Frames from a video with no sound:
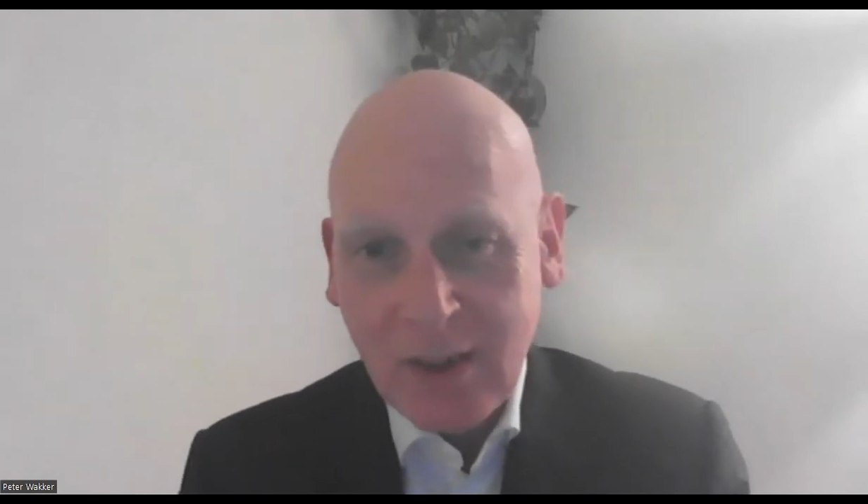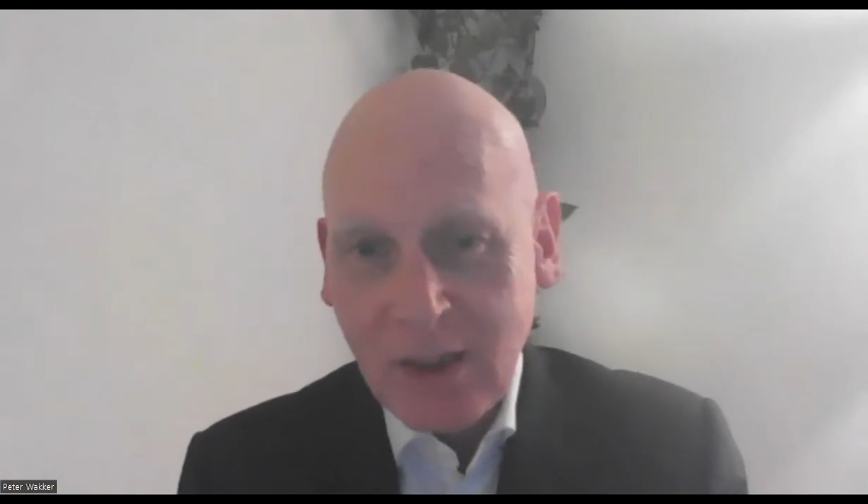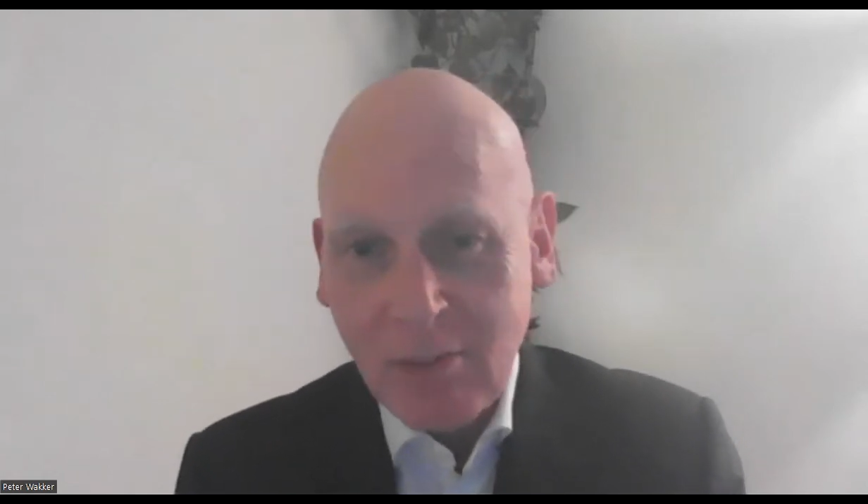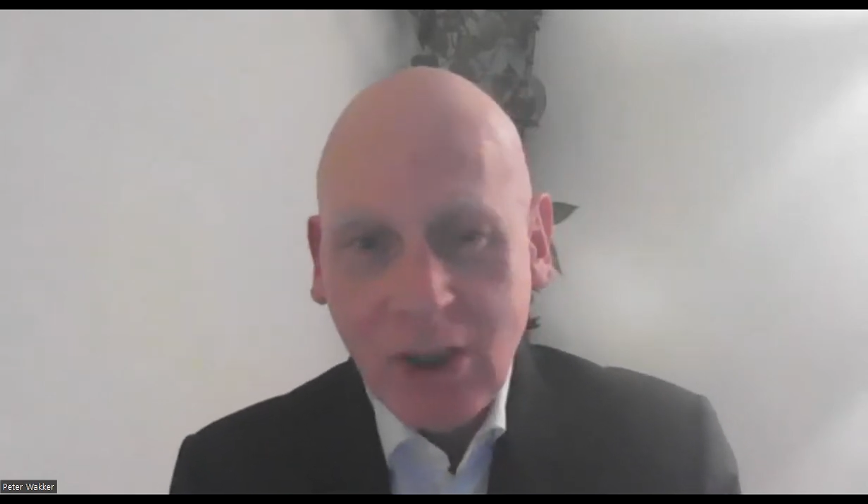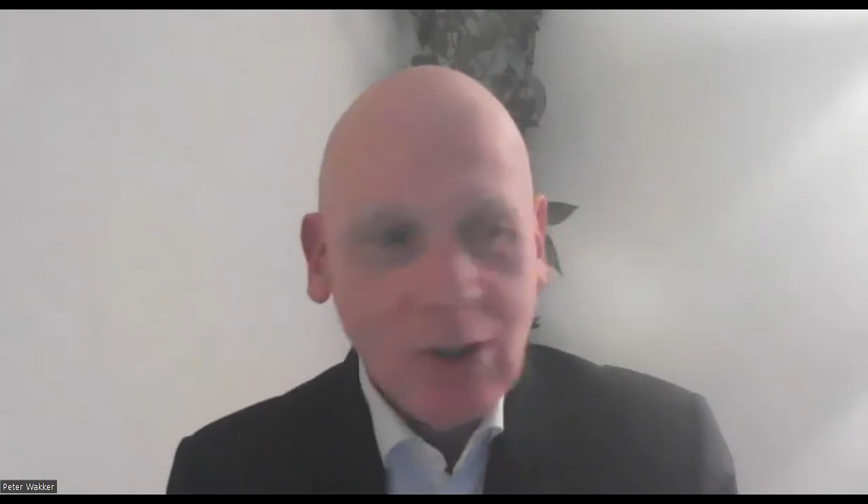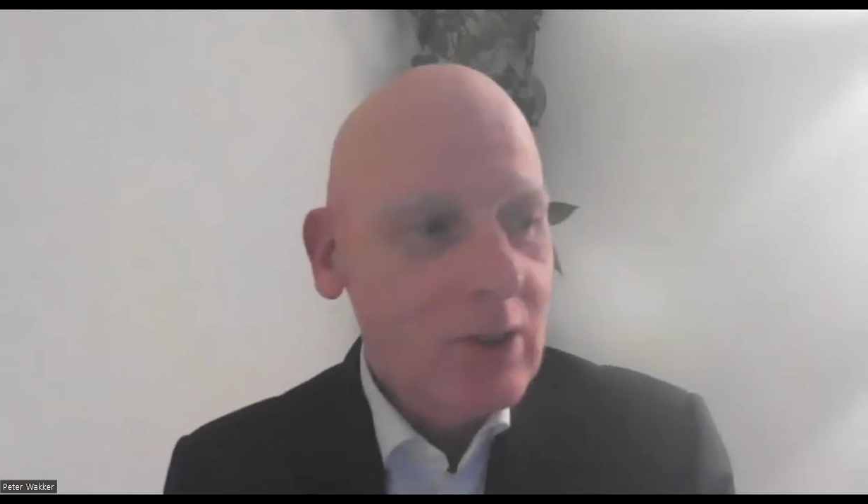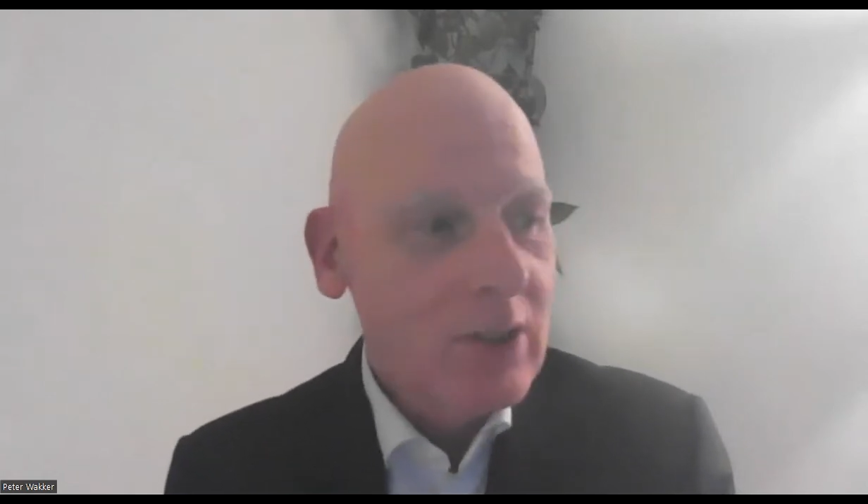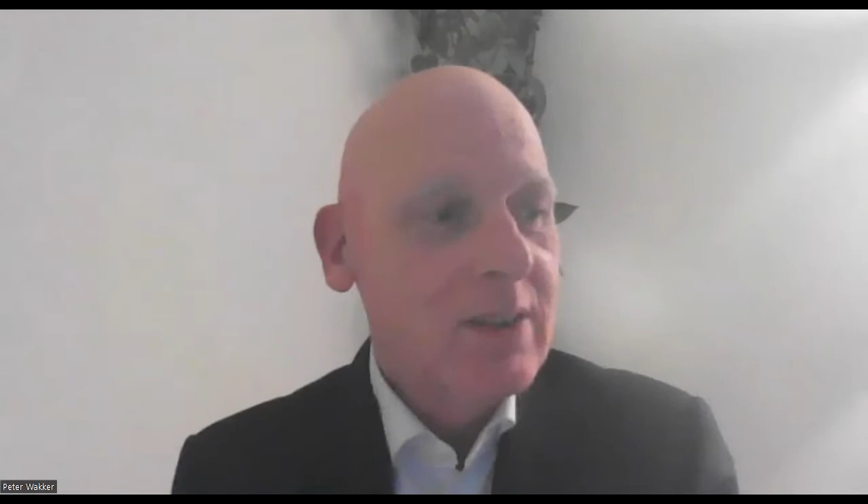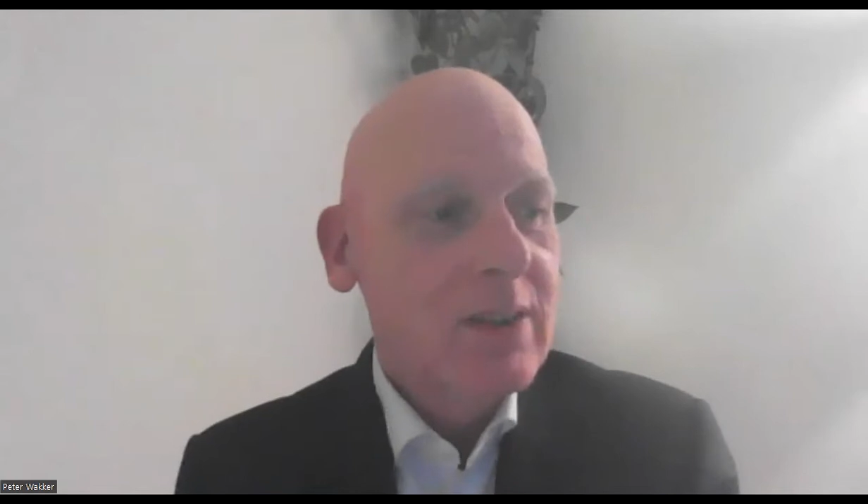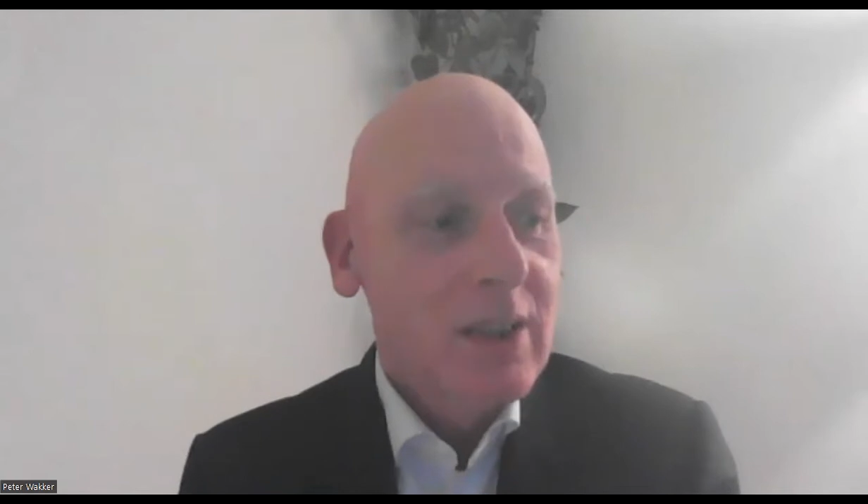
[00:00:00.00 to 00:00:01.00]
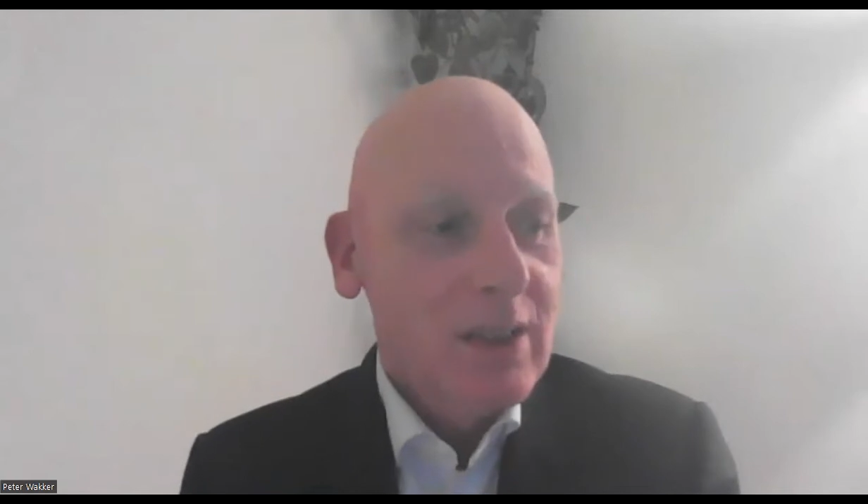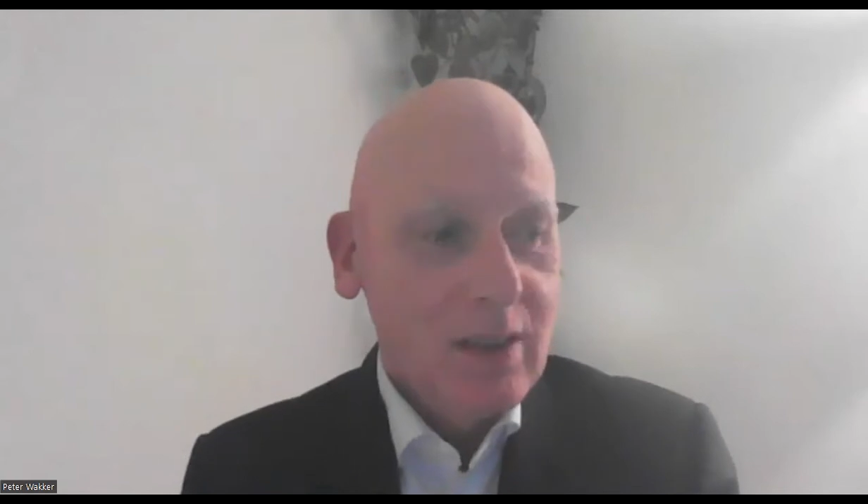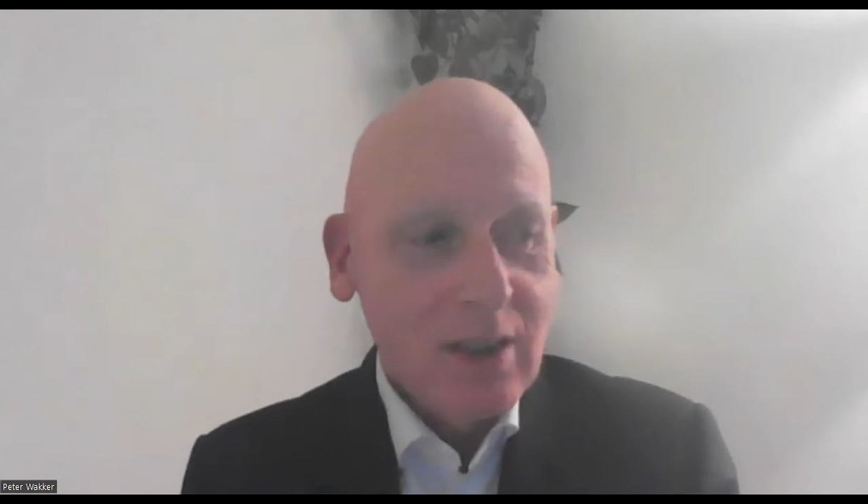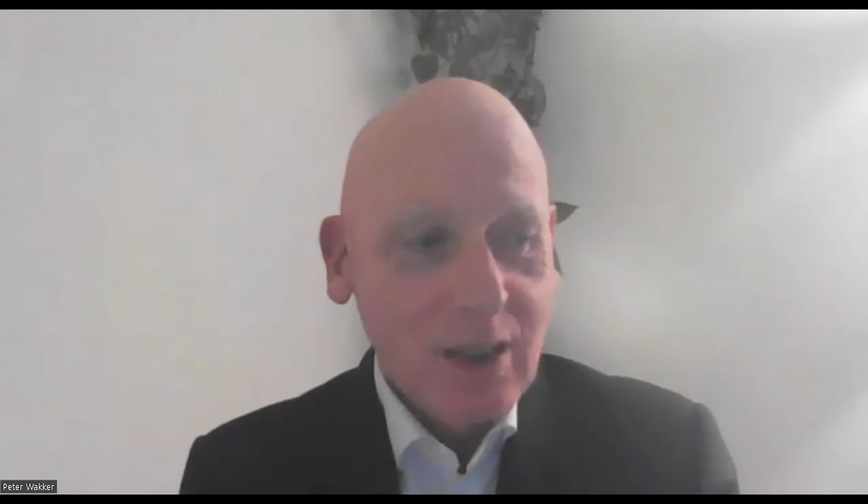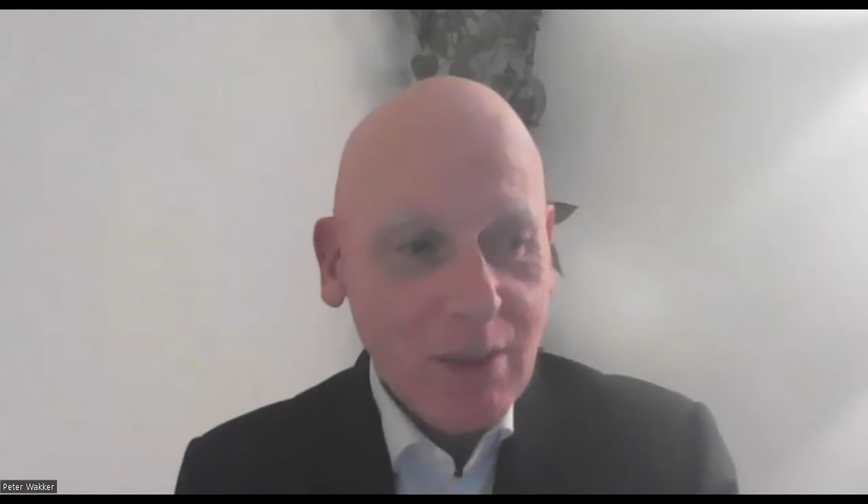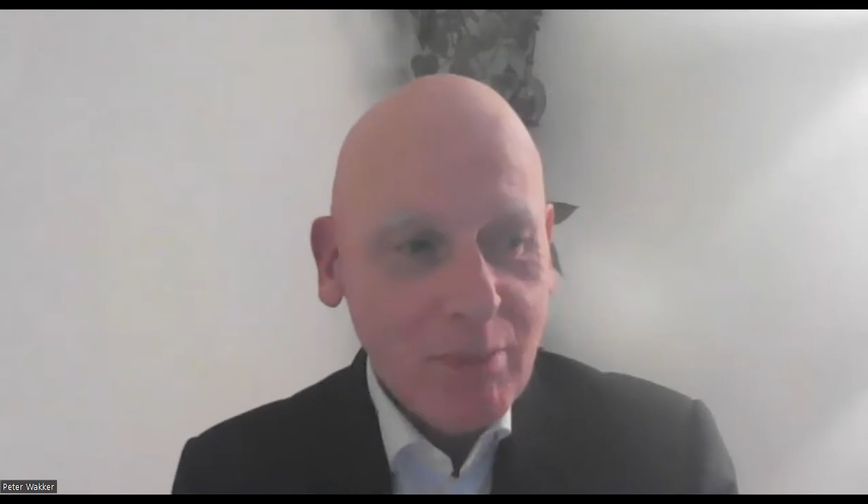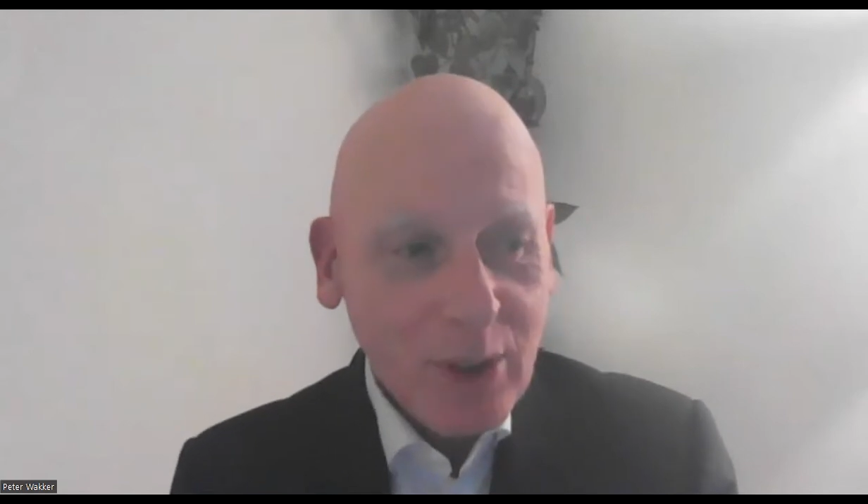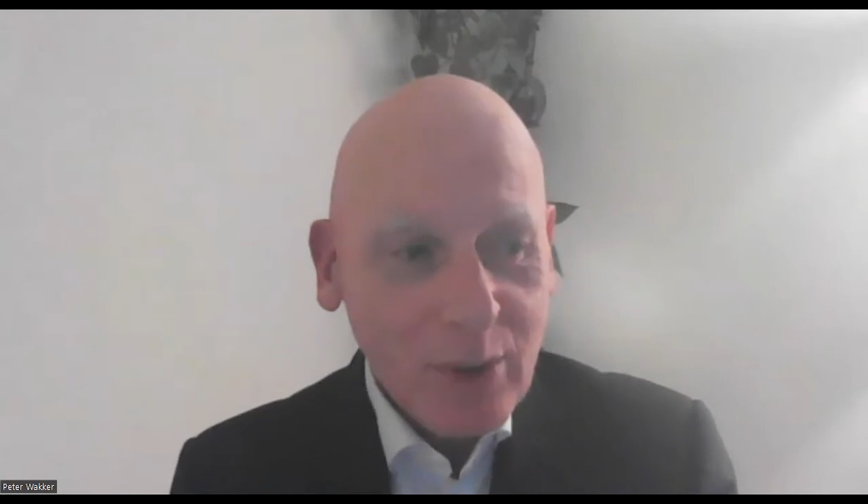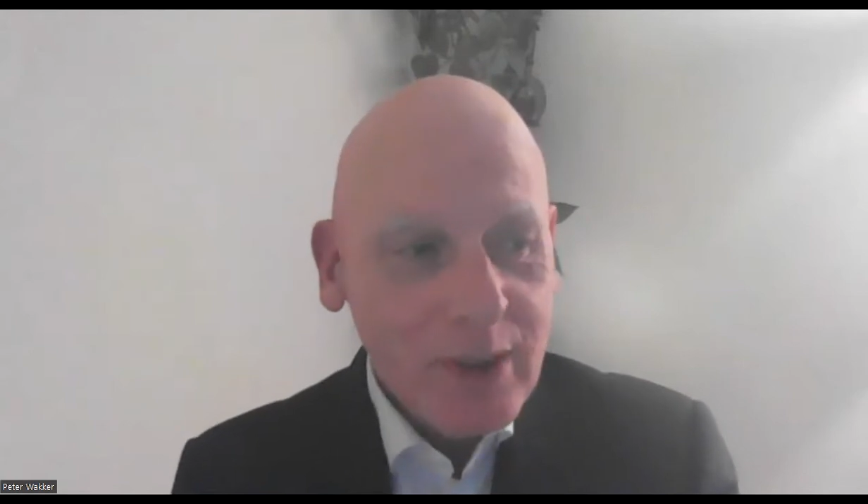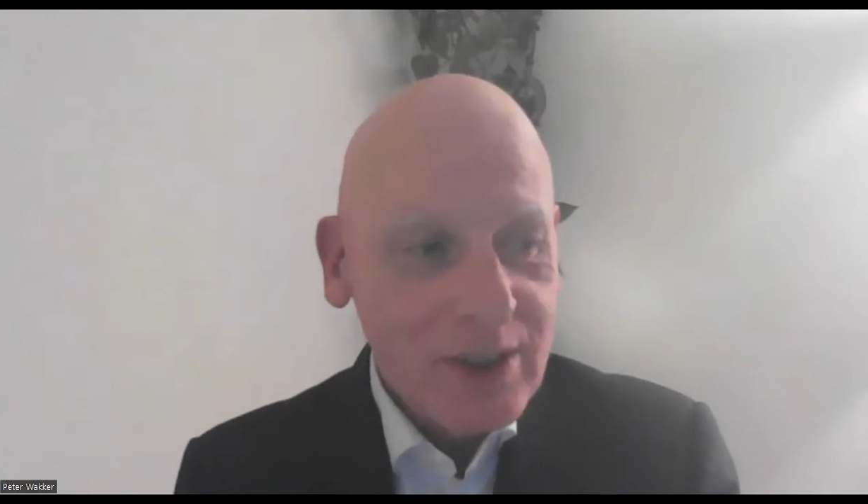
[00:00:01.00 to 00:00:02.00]
then we call it
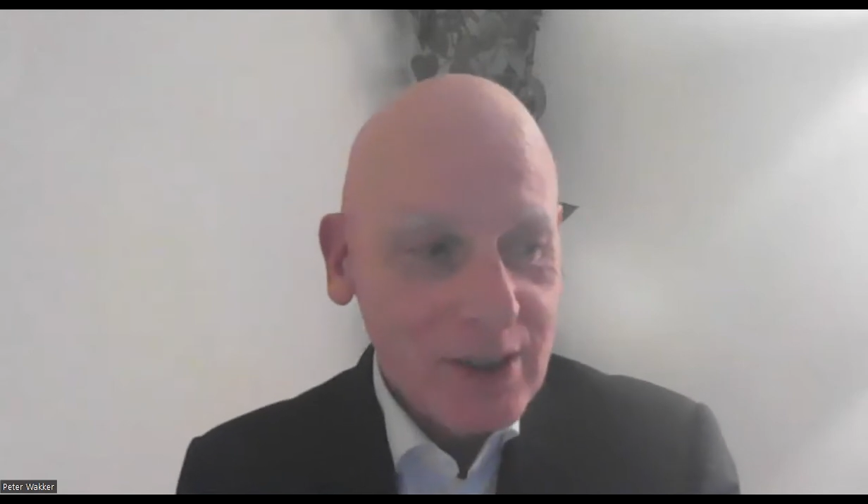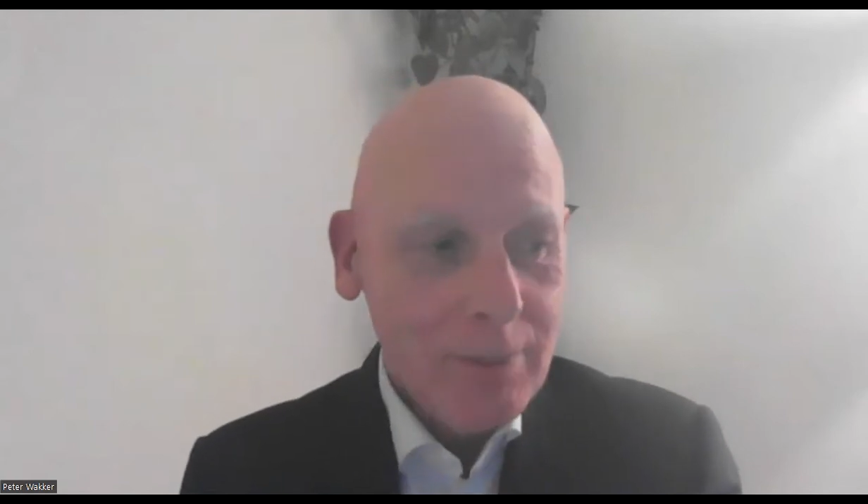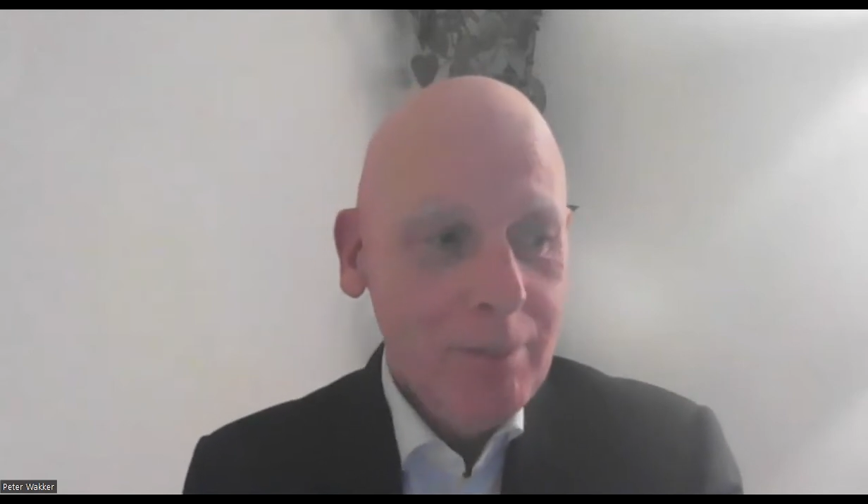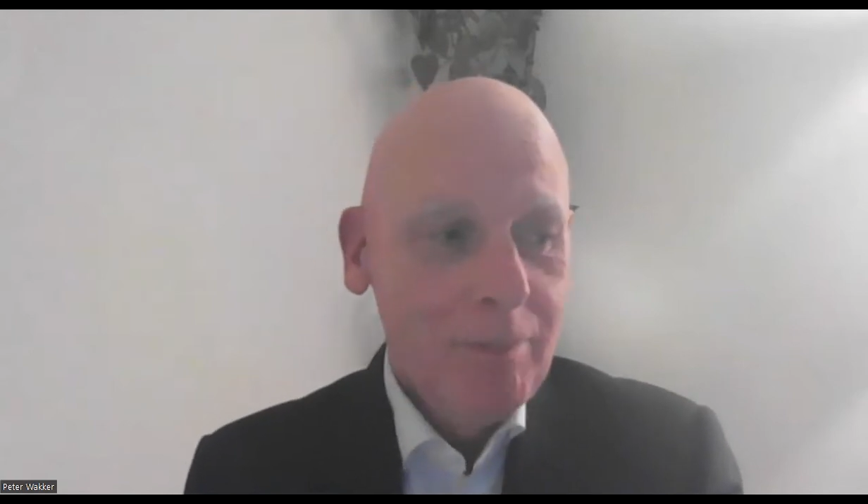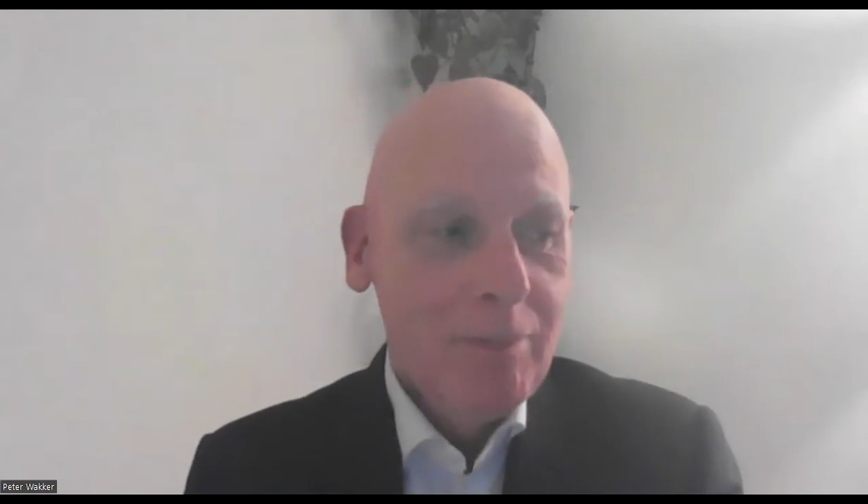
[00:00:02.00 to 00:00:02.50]
ambiguity.